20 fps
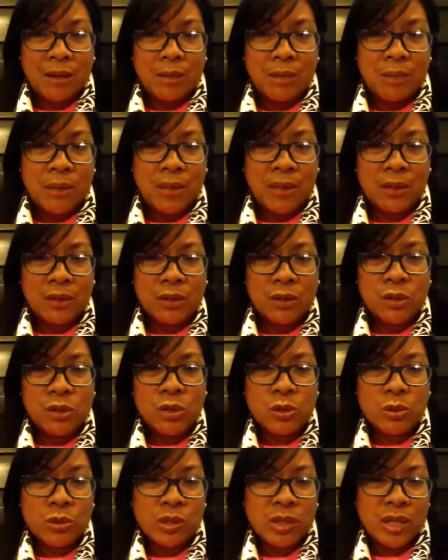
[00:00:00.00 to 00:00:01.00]
but there's
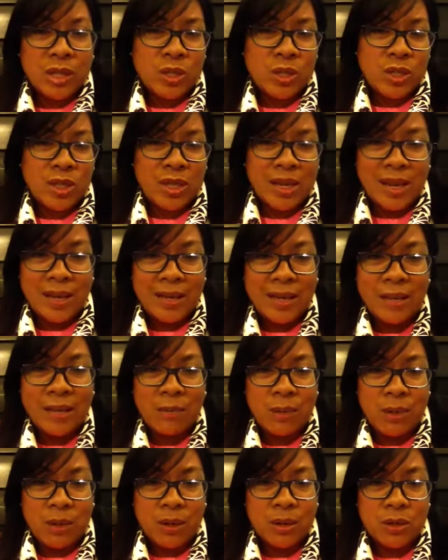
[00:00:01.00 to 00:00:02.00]
certain things she can't eat
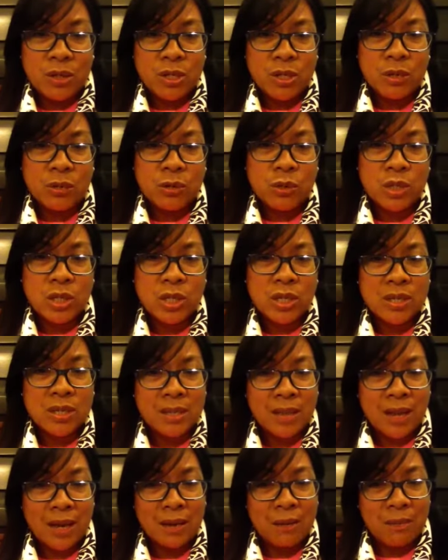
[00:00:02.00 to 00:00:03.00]
because she is
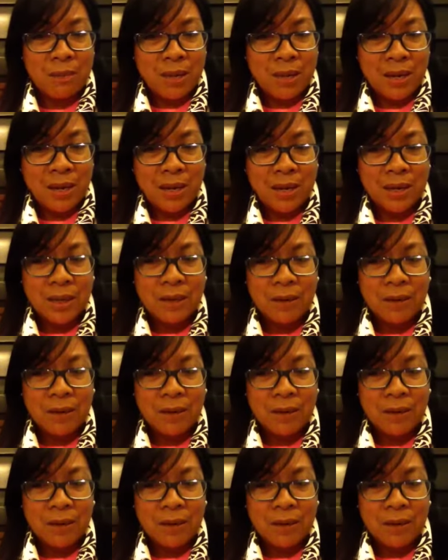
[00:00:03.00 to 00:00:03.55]
diabetic,